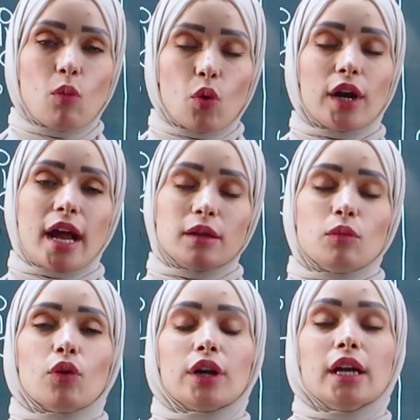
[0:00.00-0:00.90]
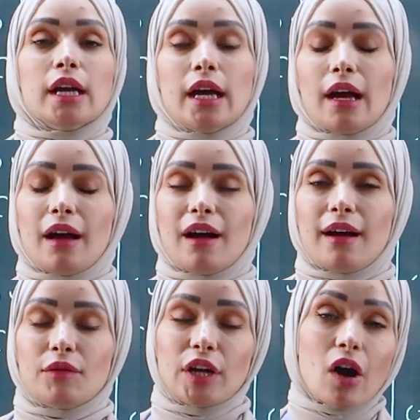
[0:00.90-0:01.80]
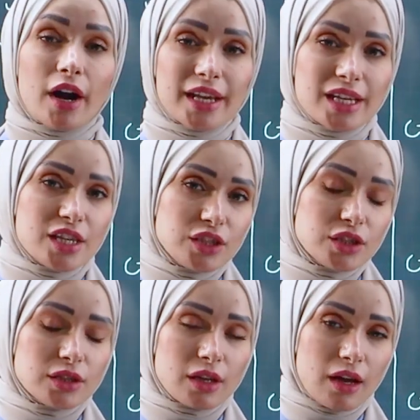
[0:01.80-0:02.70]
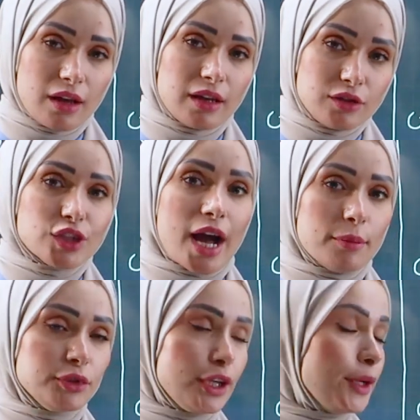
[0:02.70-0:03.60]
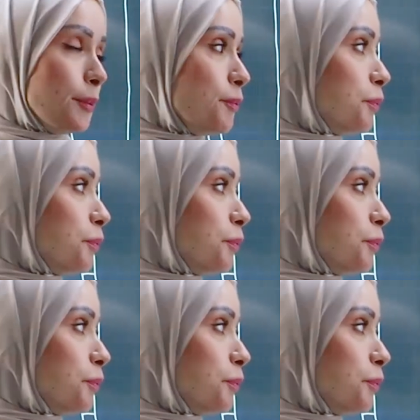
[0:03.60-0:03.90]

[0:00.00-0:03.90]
more and more regarding this chapter.